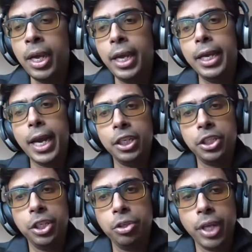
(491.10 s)
In
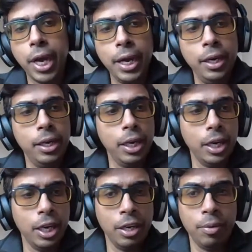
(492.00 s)
addition to that,
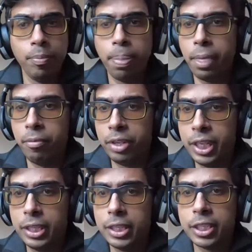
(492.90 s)

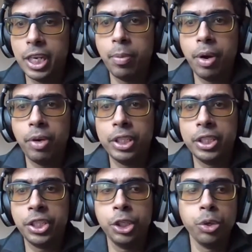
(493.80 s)
within the schema
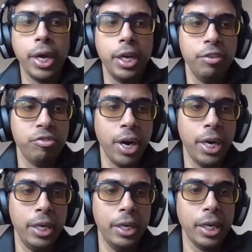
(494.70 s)
registry, you can
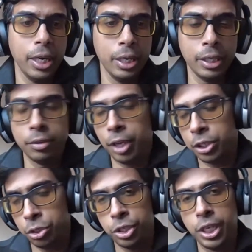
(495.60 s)
define
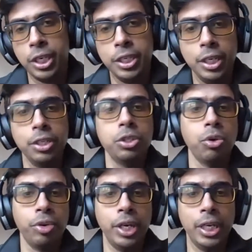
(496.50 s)
associations
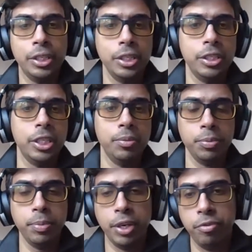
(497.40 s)
or relationships
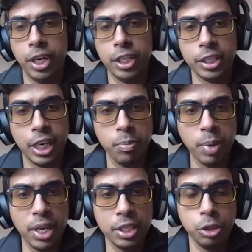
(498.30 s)
between schemas.